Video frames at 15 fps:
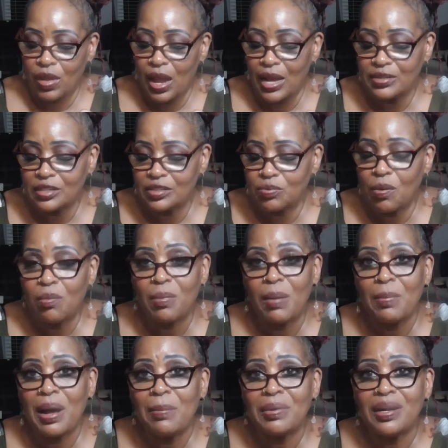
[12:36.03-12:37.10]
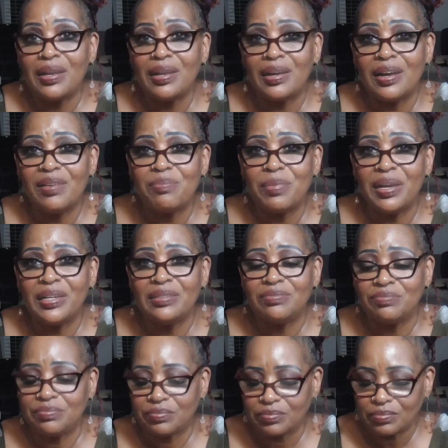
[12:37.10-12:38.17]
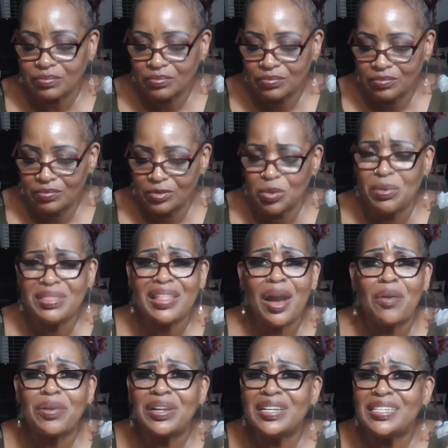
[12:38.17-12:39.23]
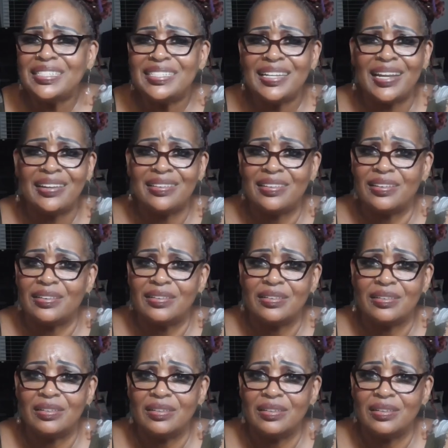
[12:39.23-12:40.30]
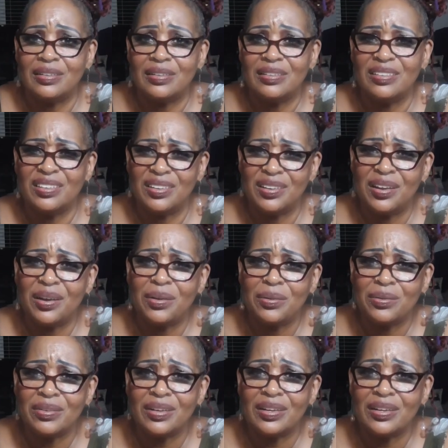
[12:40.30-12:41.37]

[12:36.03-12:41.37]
I just want my mama to love me without an agenda, you know?